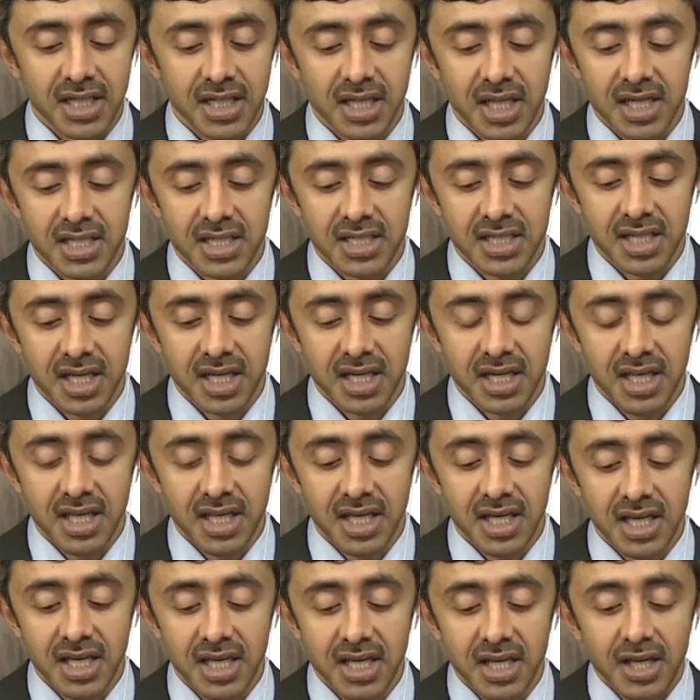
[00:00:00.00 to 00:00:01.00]

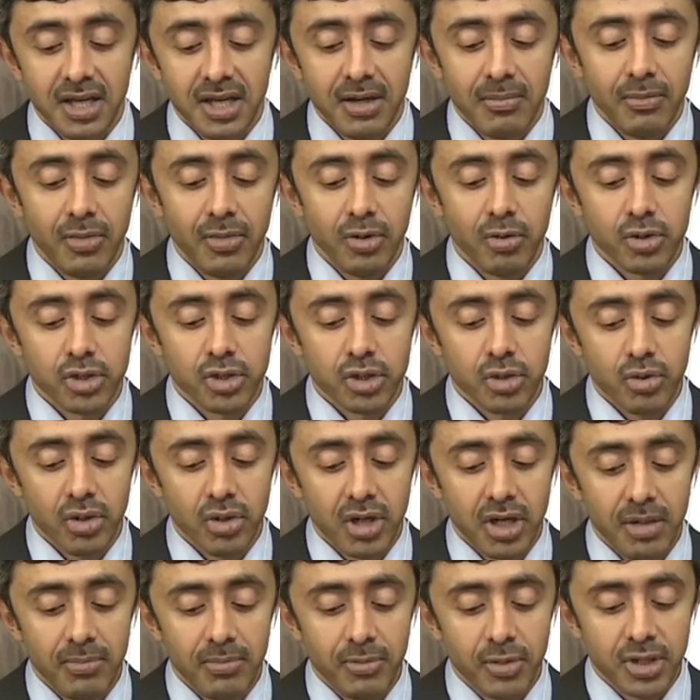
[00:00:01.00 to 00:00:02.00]
humanitarian
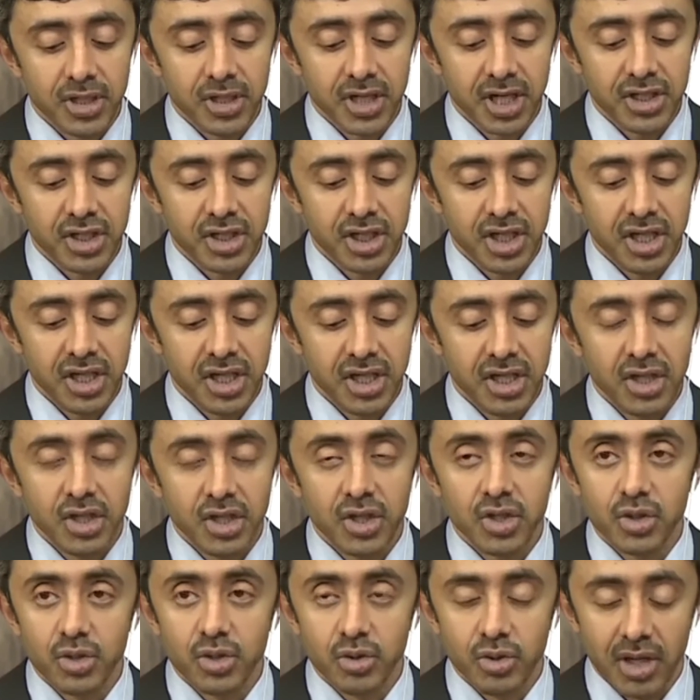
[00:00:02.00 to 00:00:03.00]

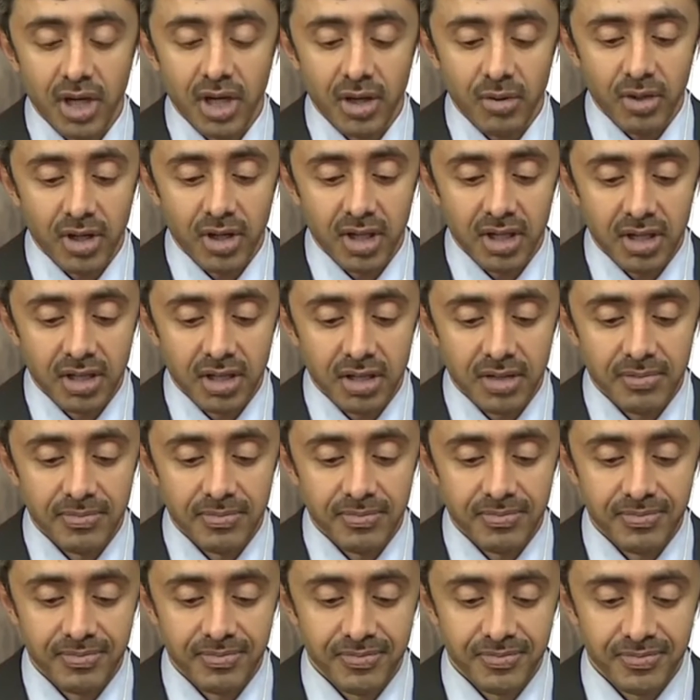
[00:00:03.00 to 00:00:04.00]
solutions and to
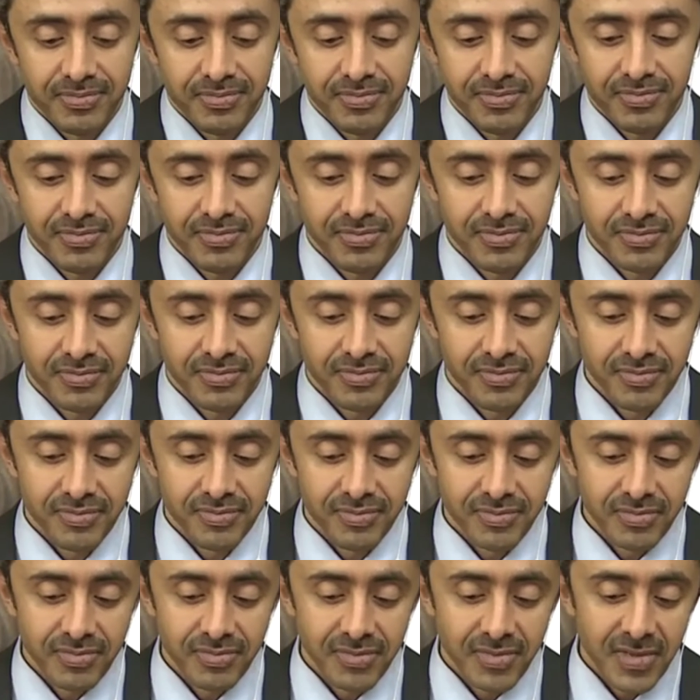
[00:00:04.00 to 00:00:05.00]
provide
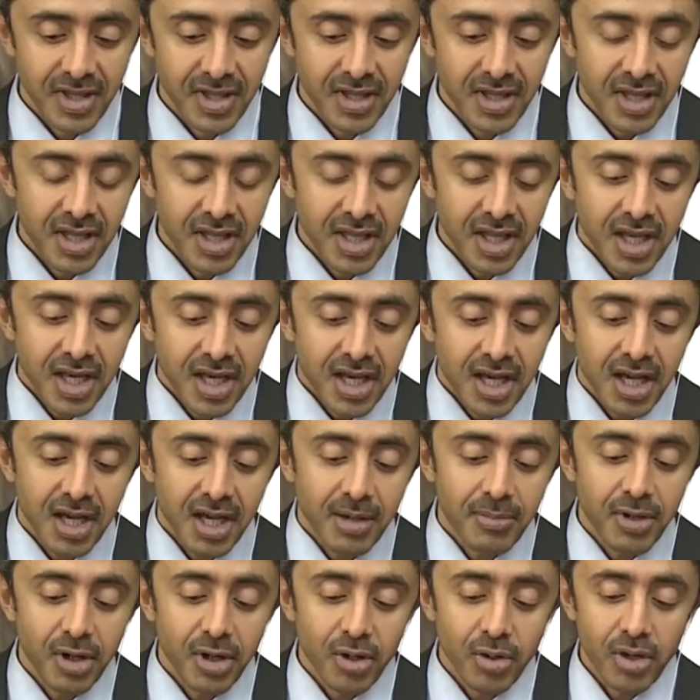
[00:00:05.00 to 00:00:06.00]
humanitarian
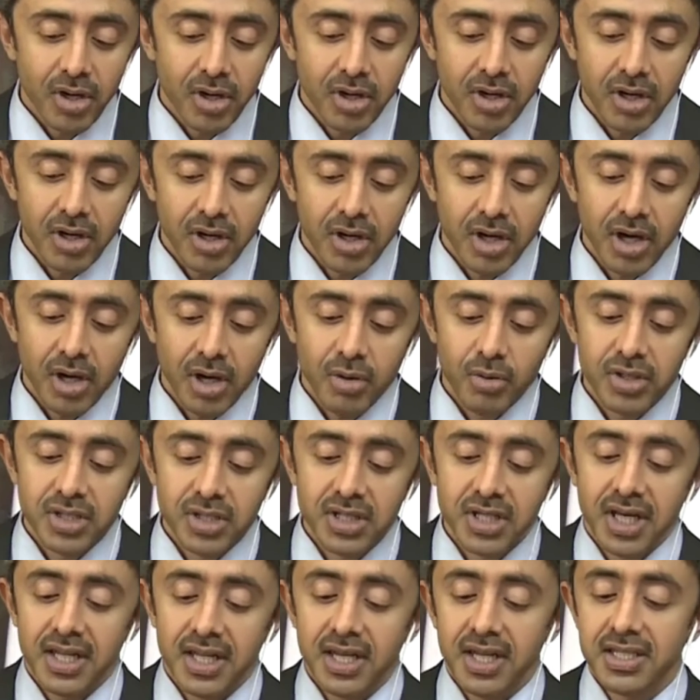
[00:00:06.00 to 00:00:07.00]
aid to everyone in
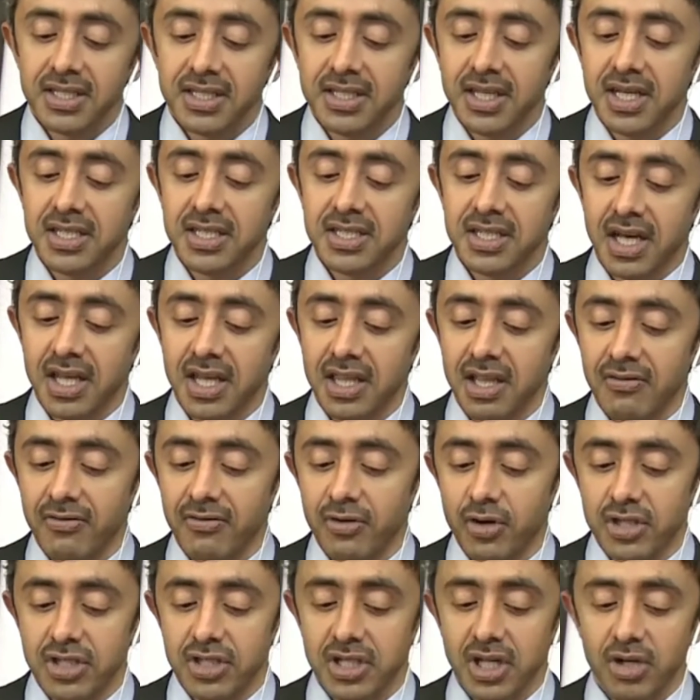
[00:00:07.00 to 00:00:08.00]
need with no
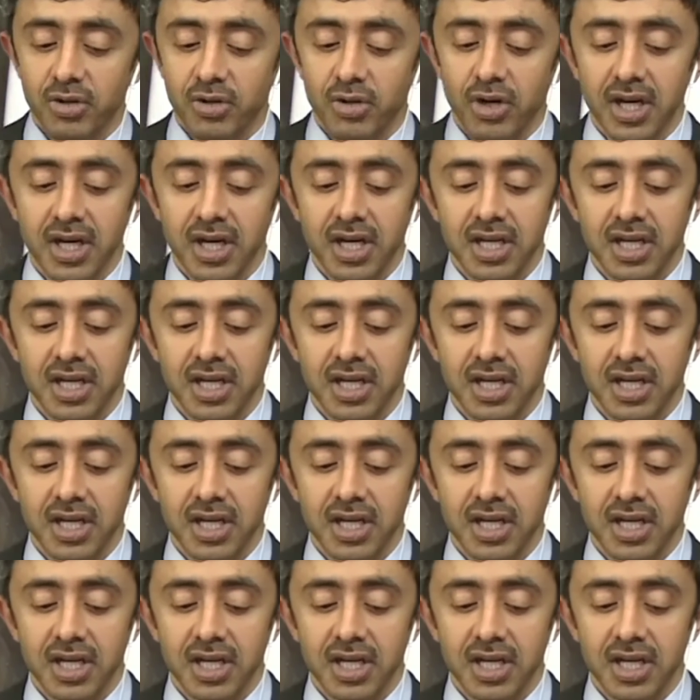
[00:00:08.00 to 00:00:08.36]
exceptions made.